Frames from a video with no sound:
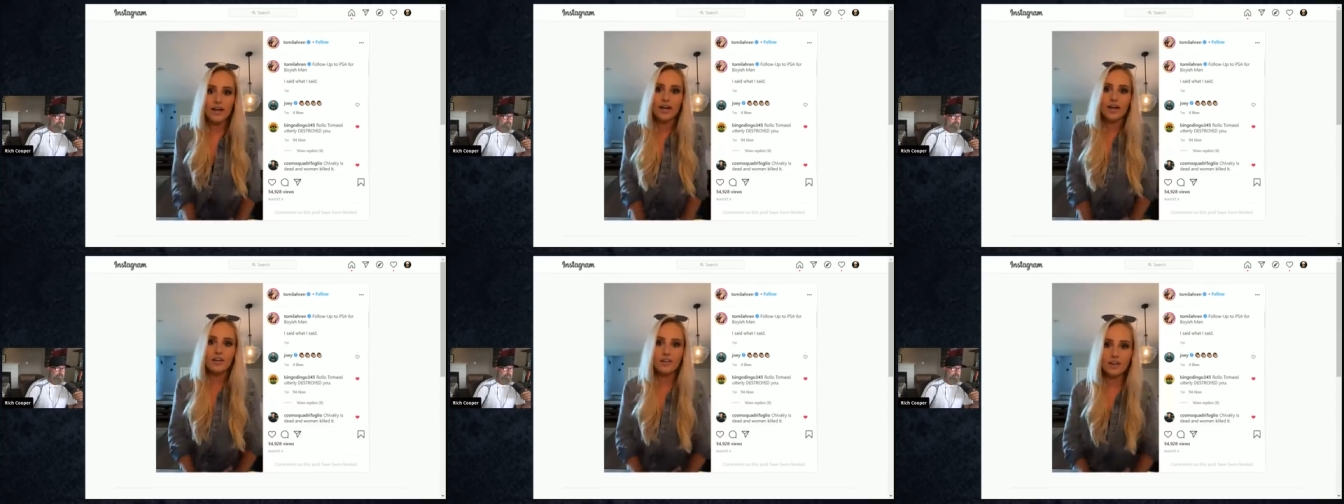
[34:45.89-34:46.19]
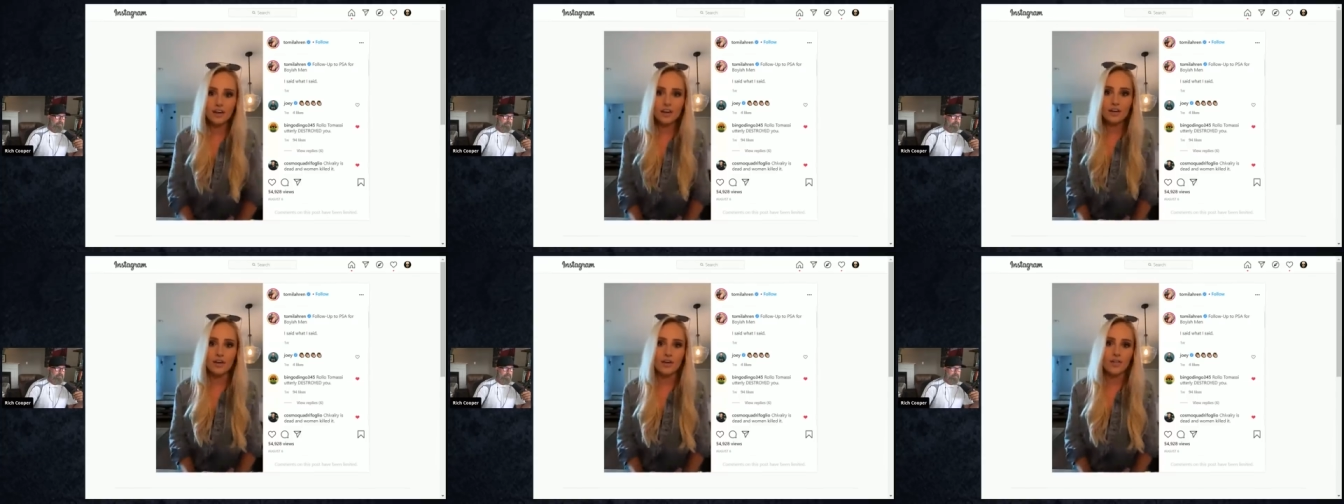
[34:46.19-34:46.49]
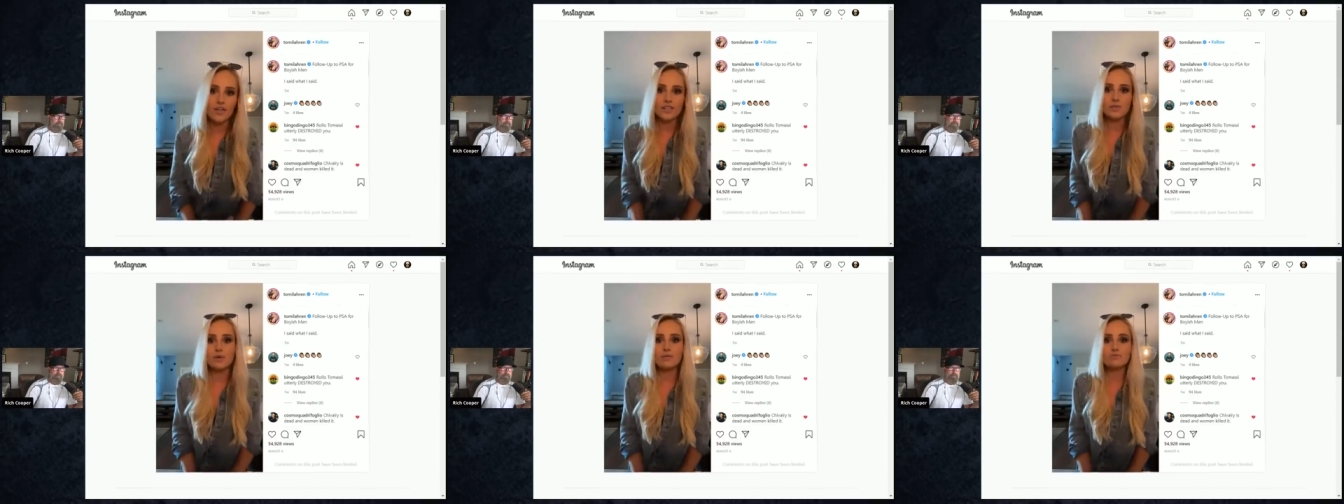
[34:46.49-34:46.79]
Hell
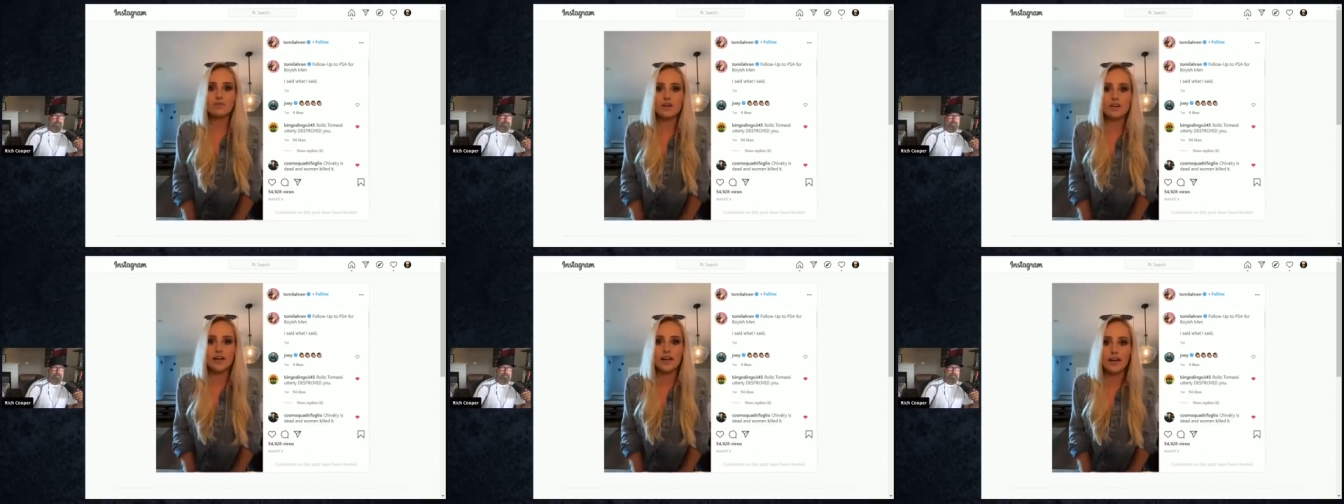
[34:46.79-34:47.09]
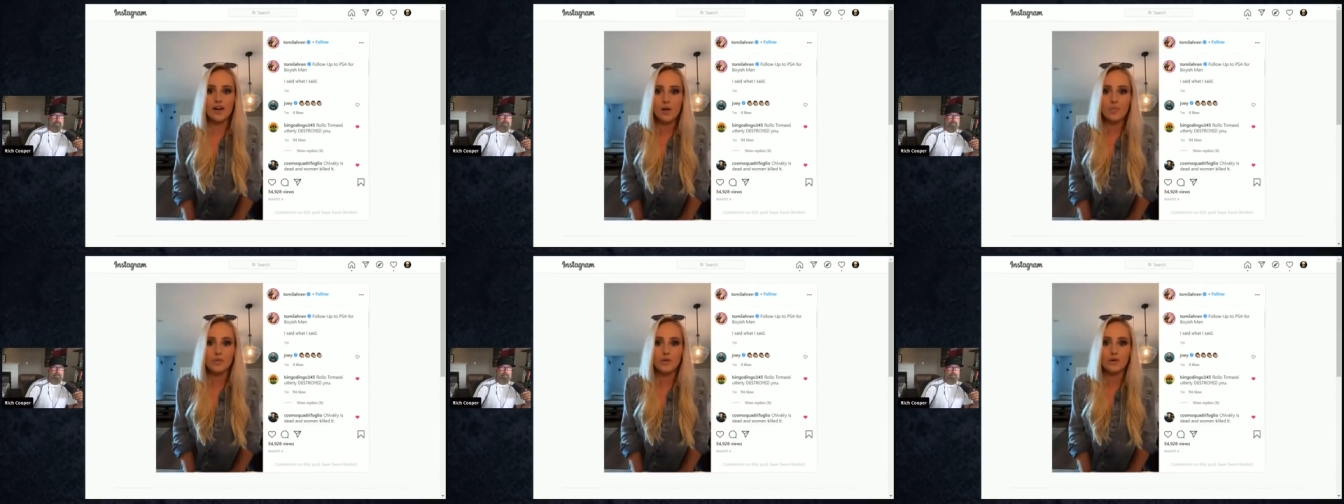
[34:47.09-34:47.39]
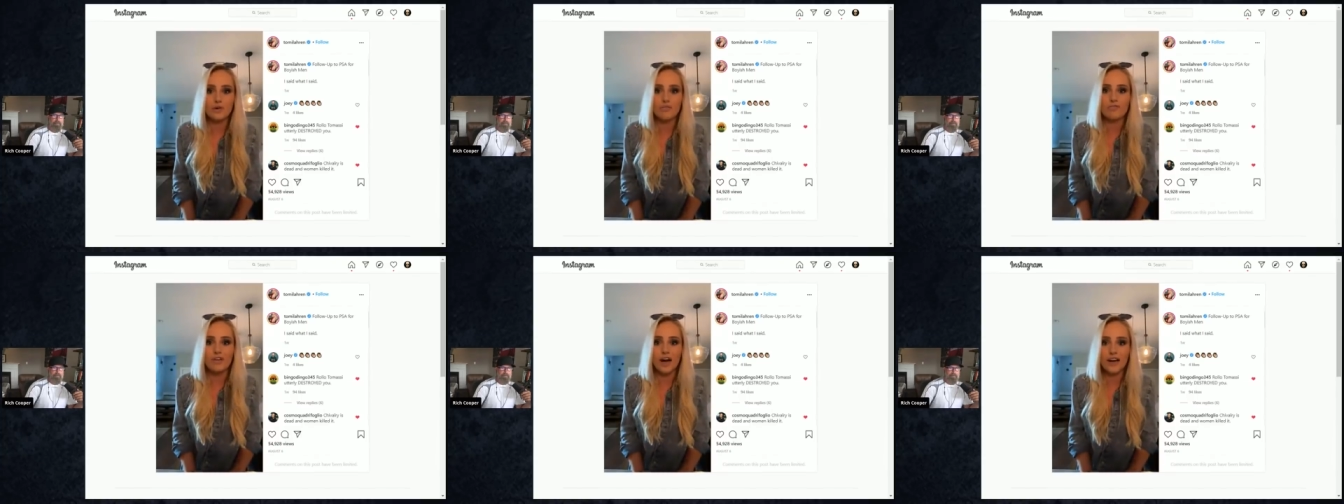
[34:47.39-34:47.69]
no. That's why I'm trying to help
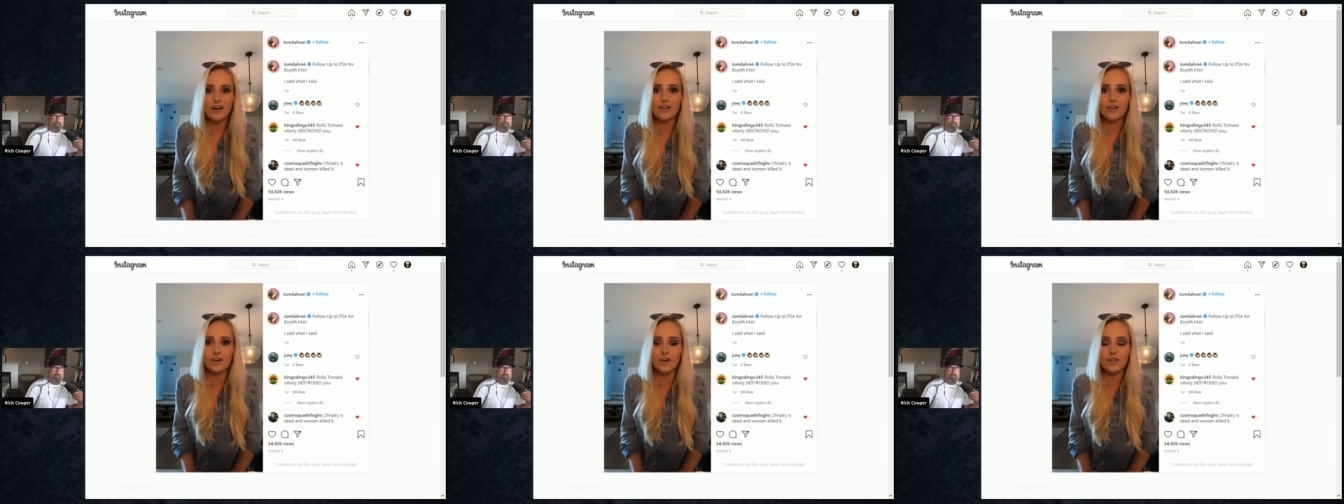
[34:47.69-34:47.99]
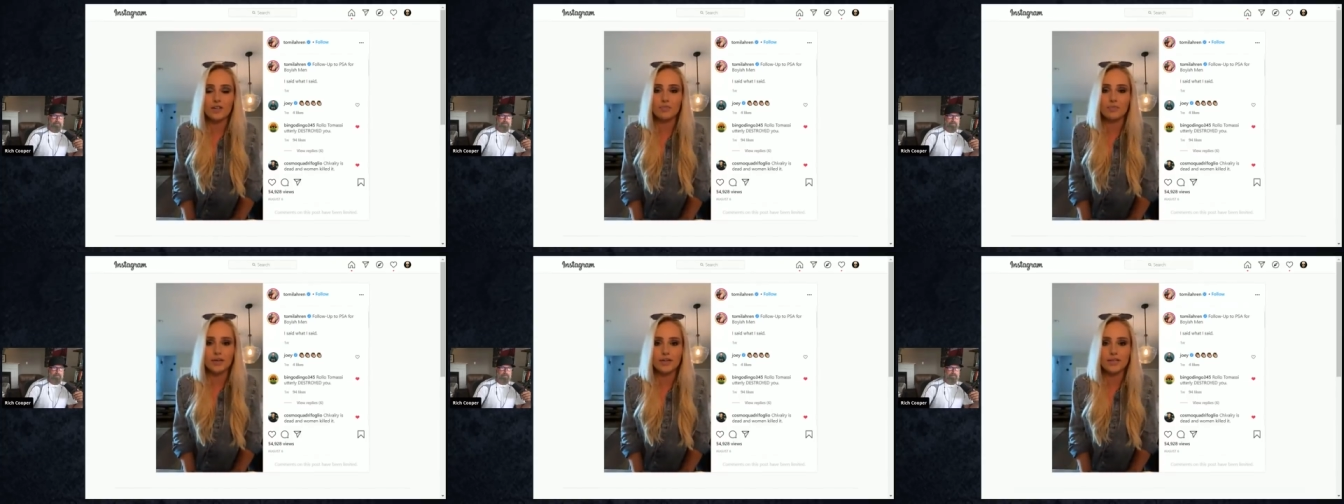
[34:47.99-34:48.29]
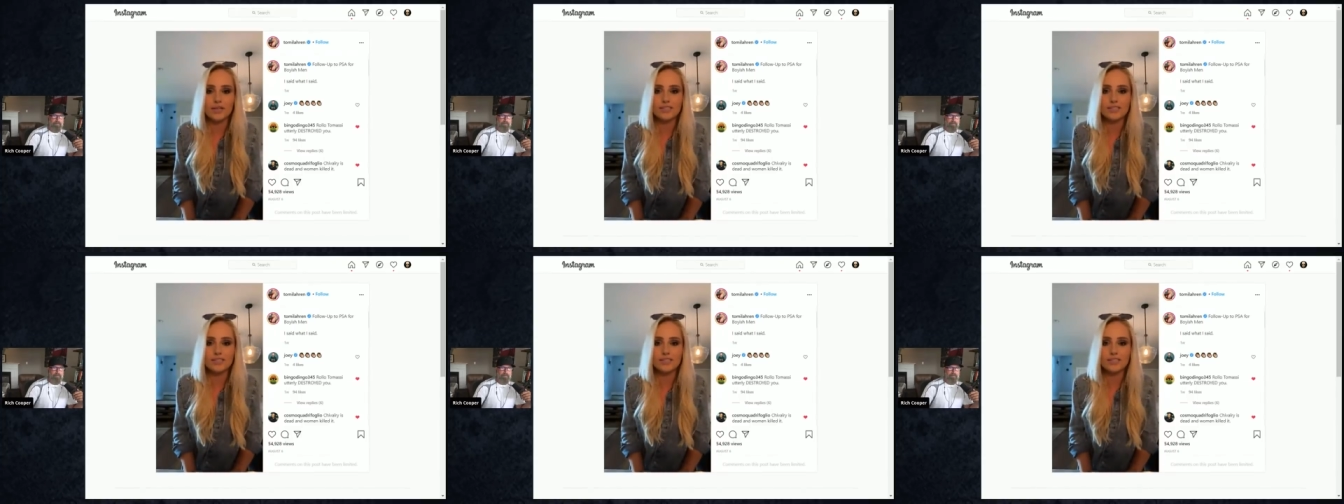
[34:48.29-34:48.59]
you. Find a girl that
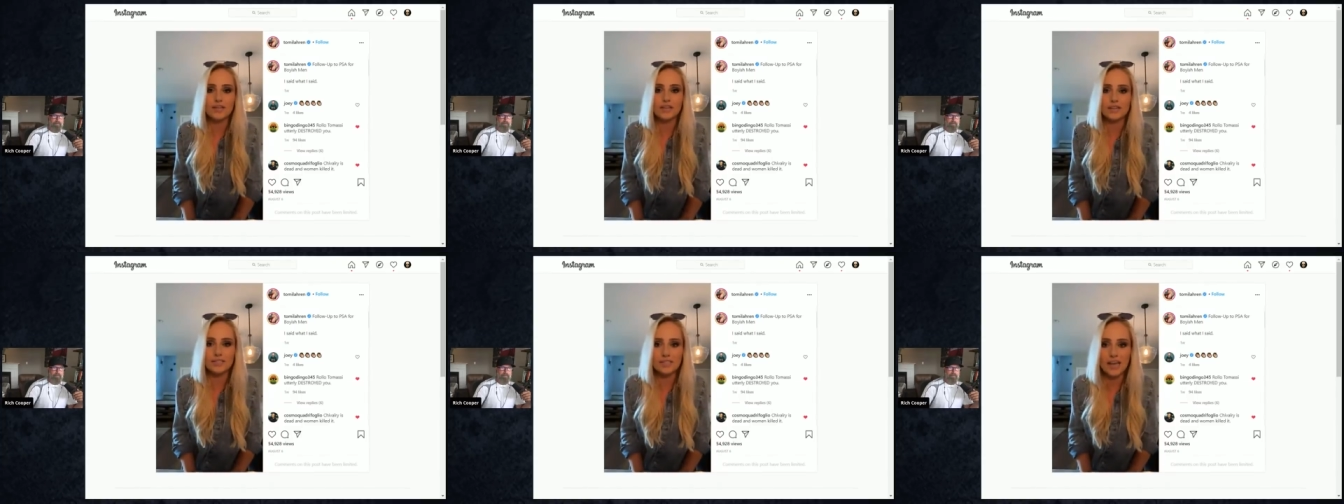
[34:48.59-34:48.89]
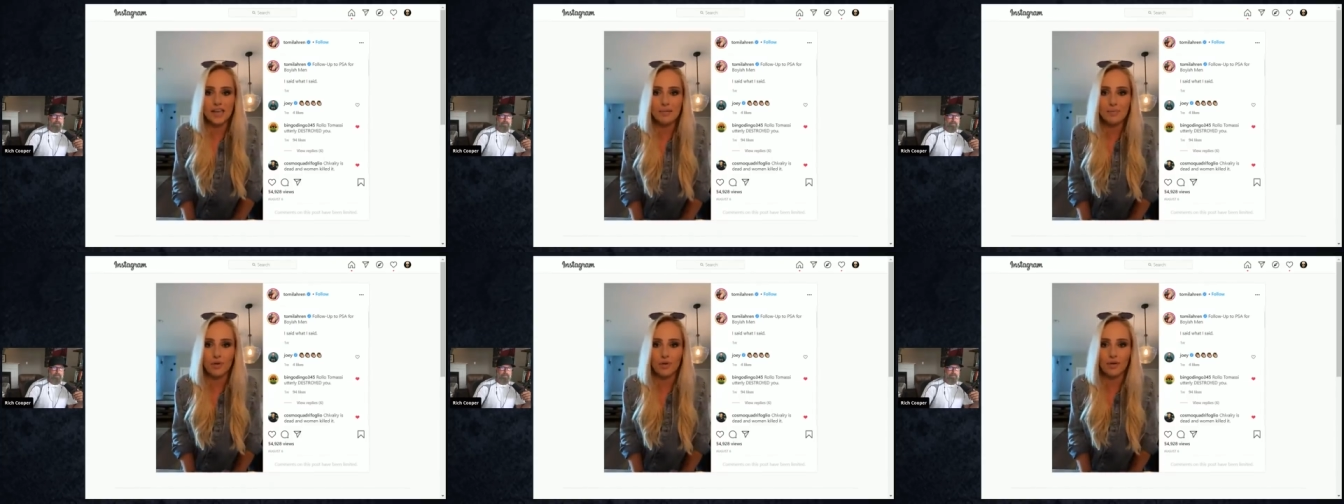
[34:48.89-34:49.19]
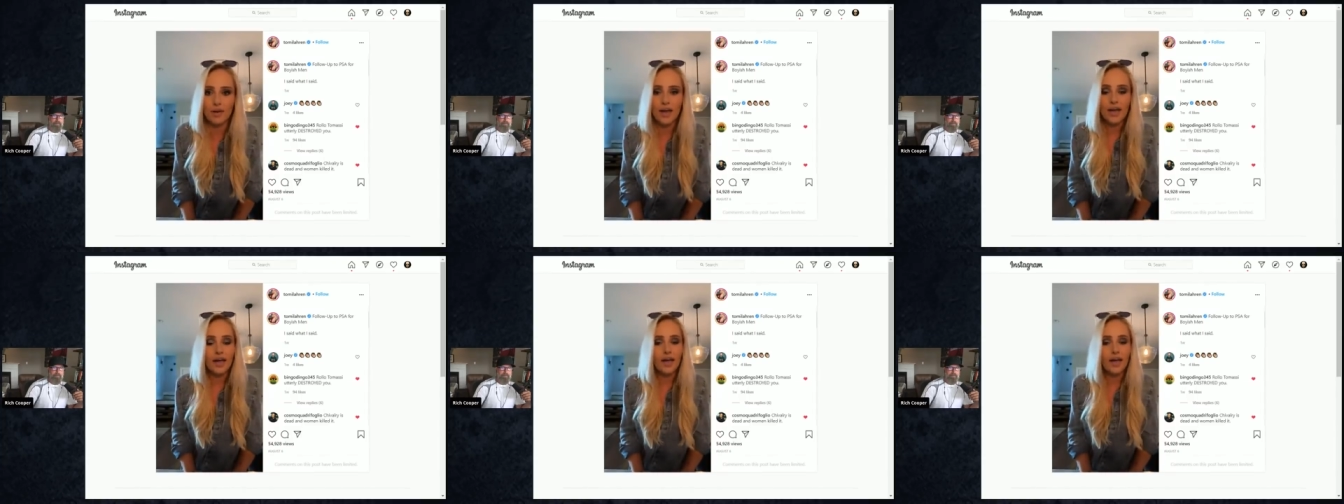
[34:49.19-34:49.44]
brings something to the table.